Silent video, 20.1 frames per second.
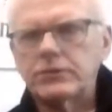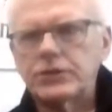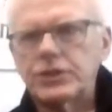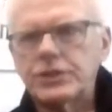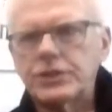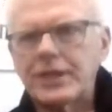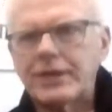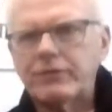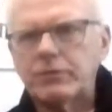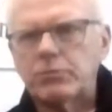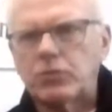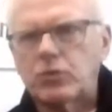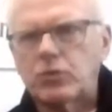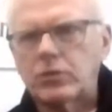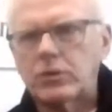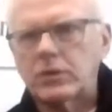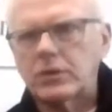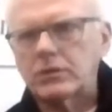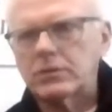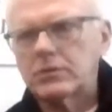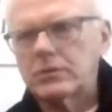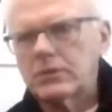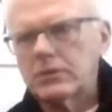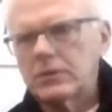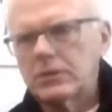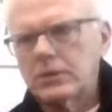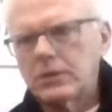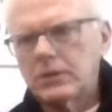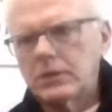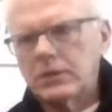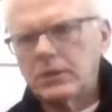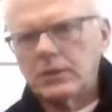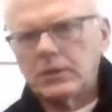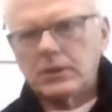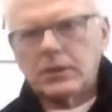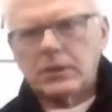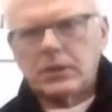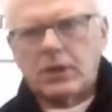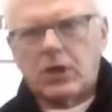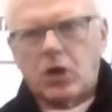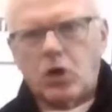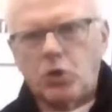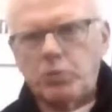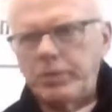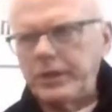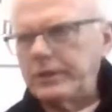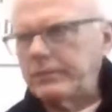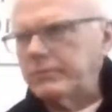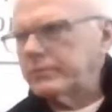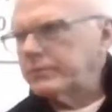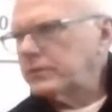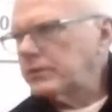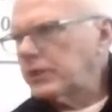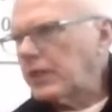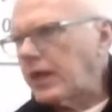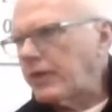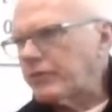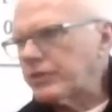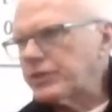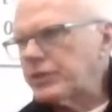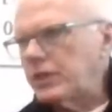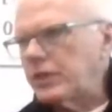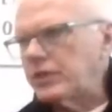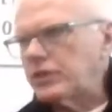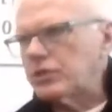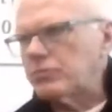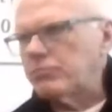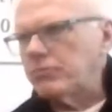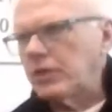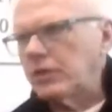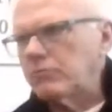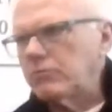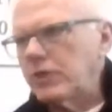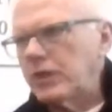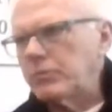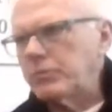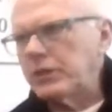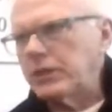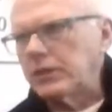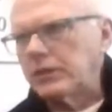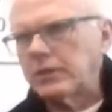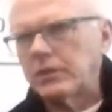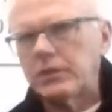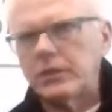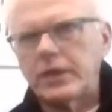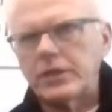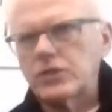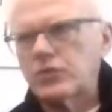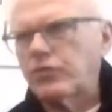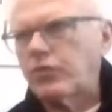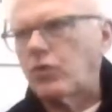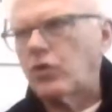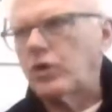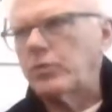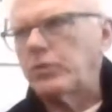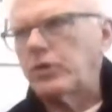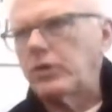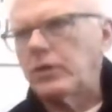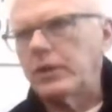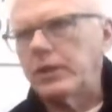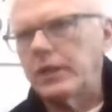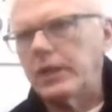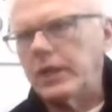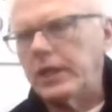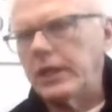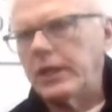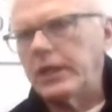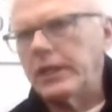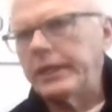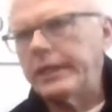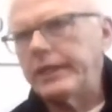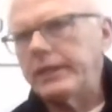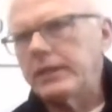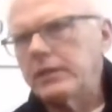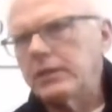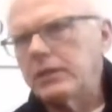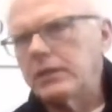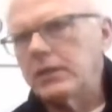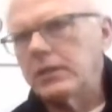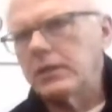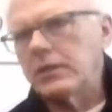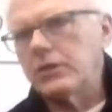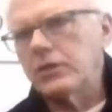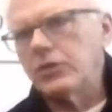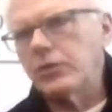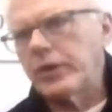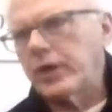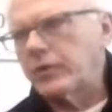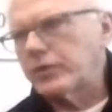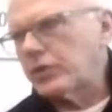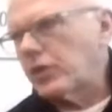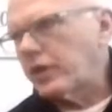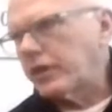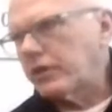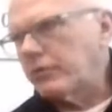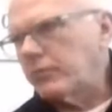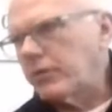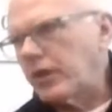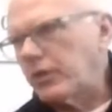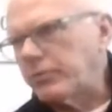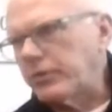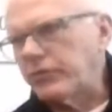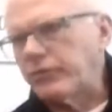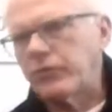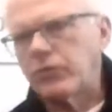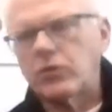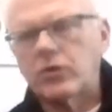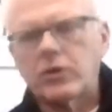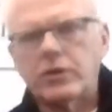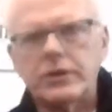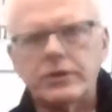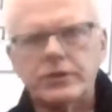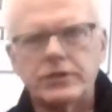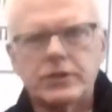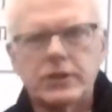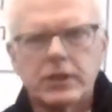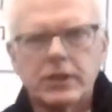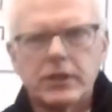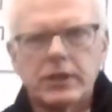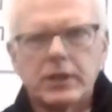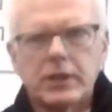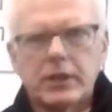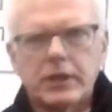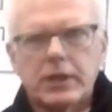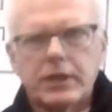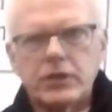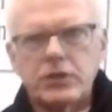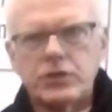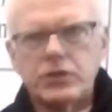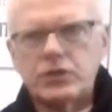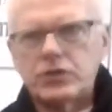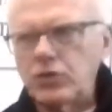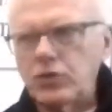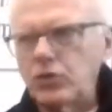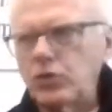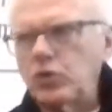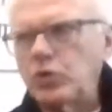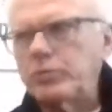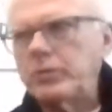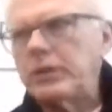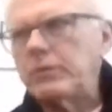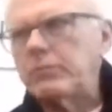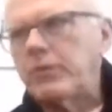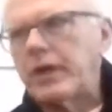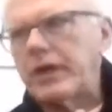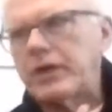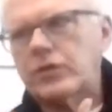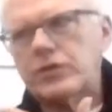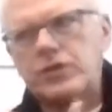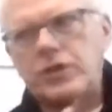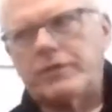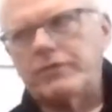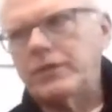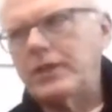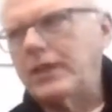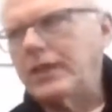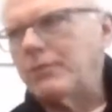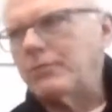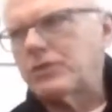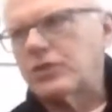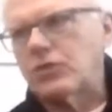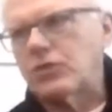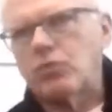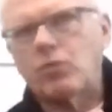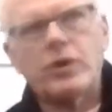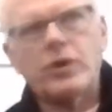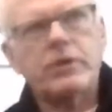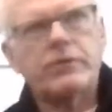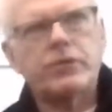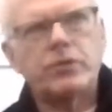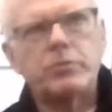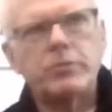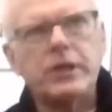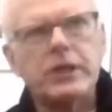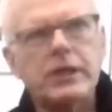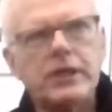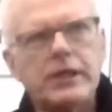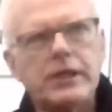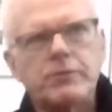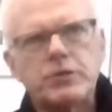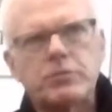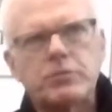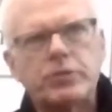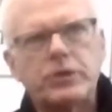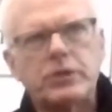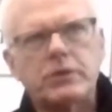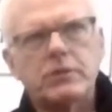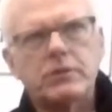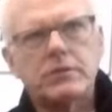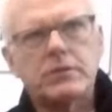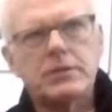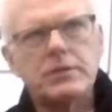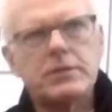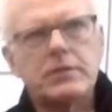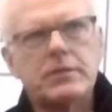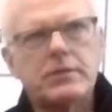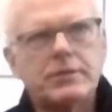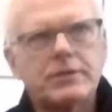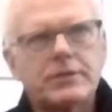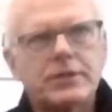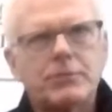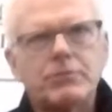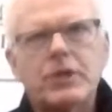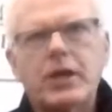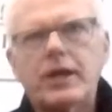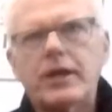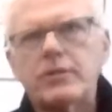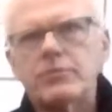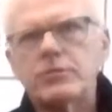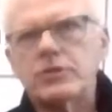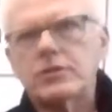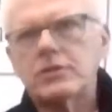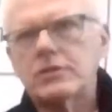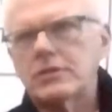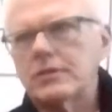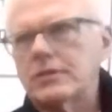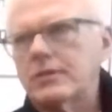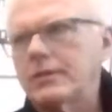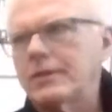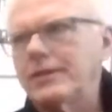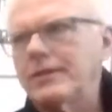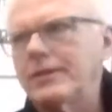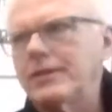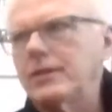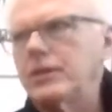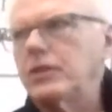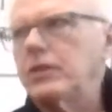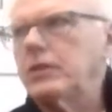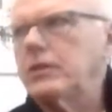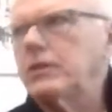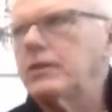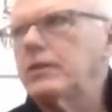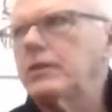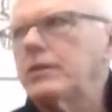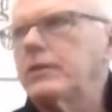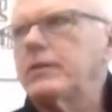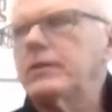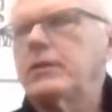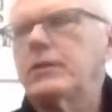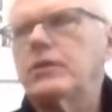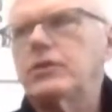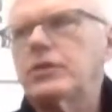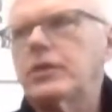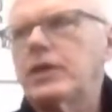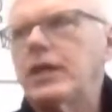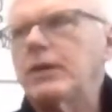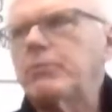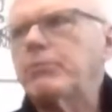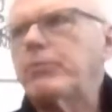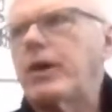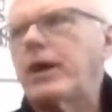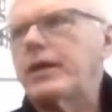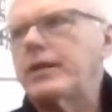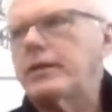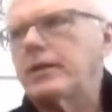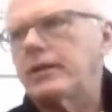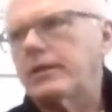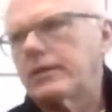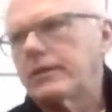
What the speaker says: just have a more open conversation, maybe a little less formal. And you and I were talking about it before. Is Zoom and Microsoft Teams are wonderful mediums, but sometimes you can't buy